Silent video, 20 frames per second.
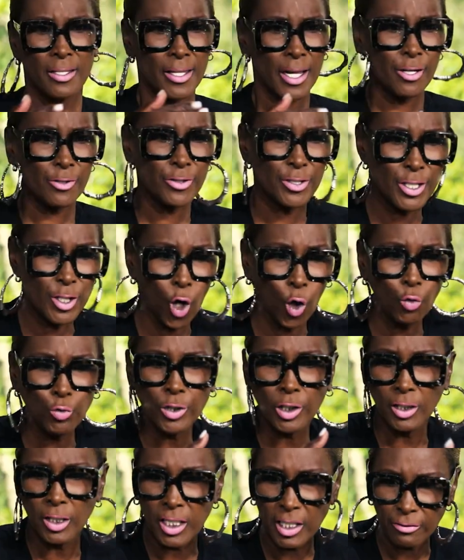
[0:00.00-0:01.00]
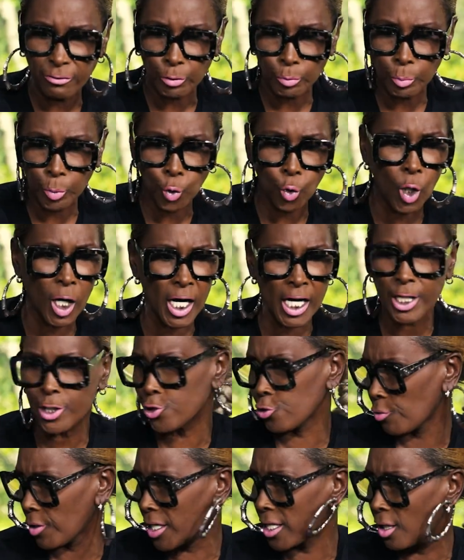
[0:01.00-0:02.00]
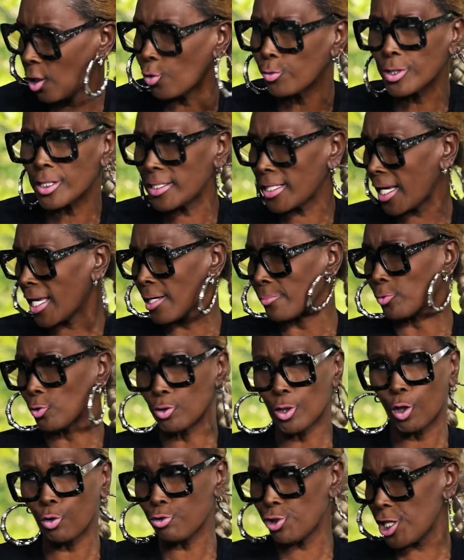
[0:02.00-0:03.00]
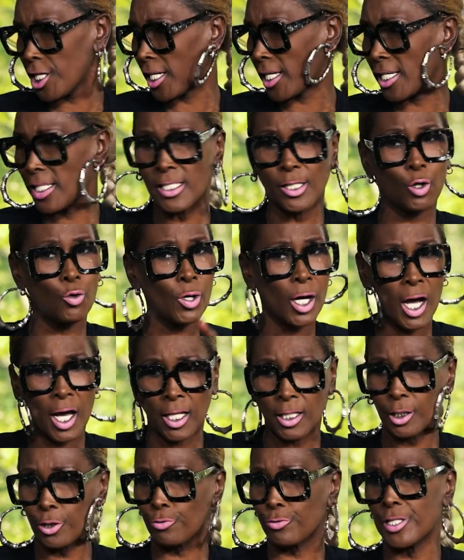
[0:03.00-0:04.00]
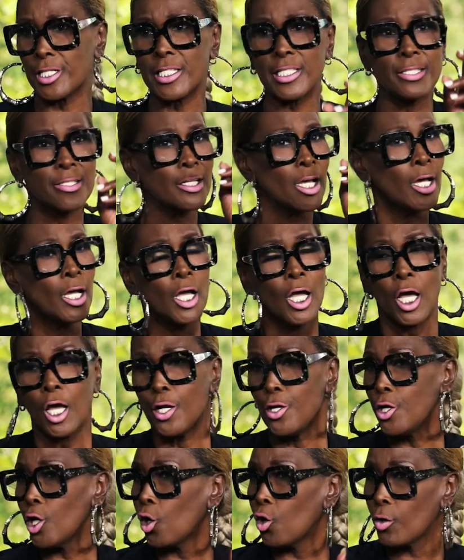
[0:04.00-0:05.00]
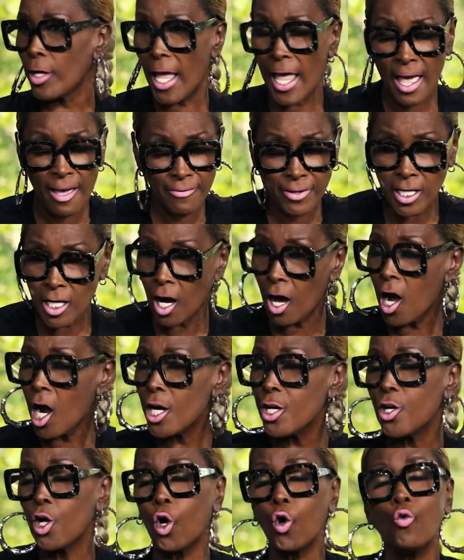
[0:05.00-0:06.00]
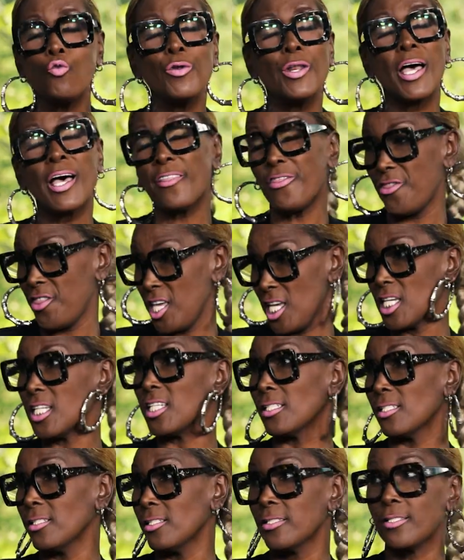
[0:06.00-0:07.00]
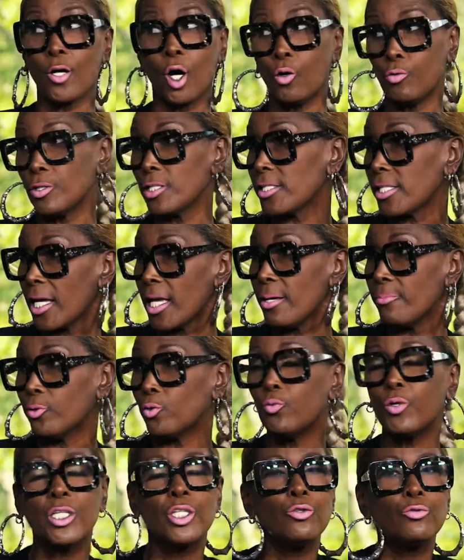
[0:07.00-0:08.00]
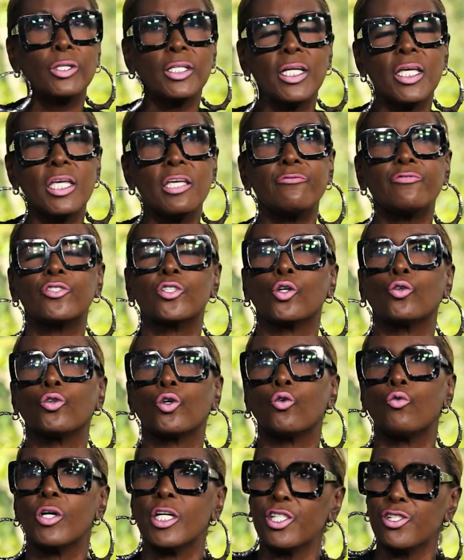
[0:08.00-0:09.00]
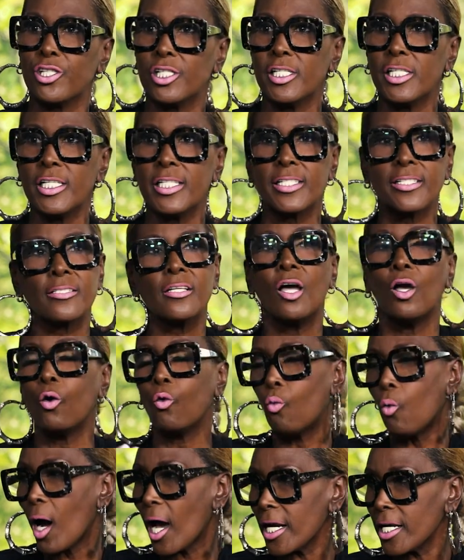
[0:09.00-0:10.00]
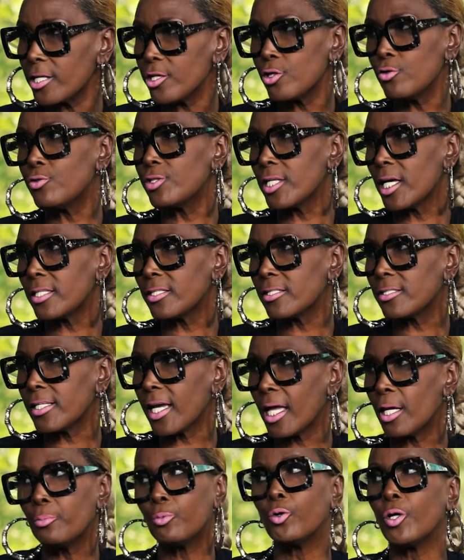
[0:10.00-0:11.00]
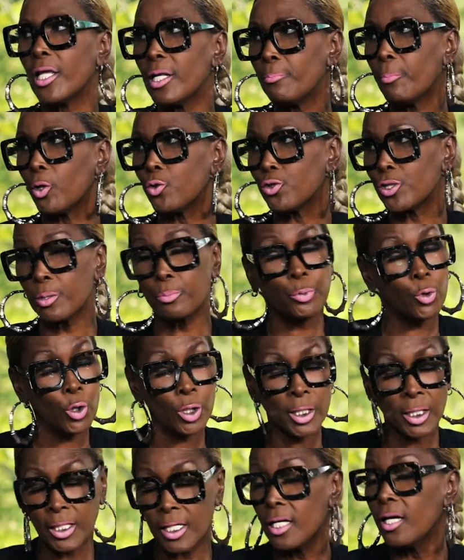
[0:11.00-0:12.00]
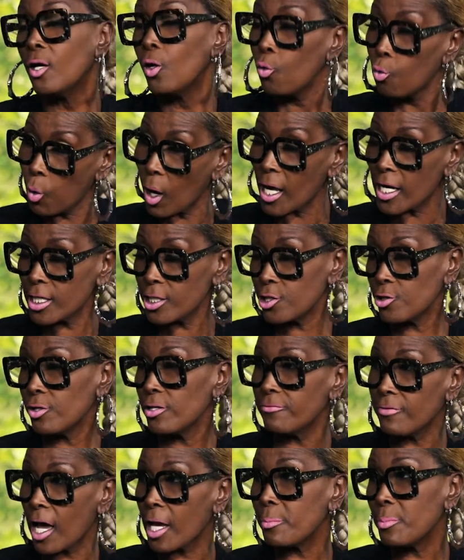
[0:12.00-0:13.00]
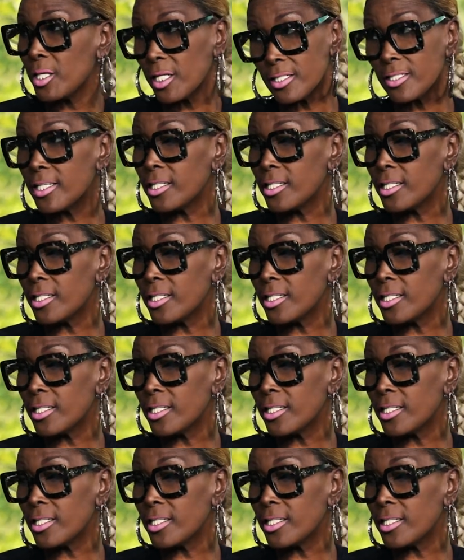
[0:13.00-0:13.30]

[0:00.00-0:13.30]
There's no deliverable entree on the table. No chicken, no collard greens, no caviar, no nothing is on the table when you leave. So the question is, why did you set the table? And most importantly, why did you invite me to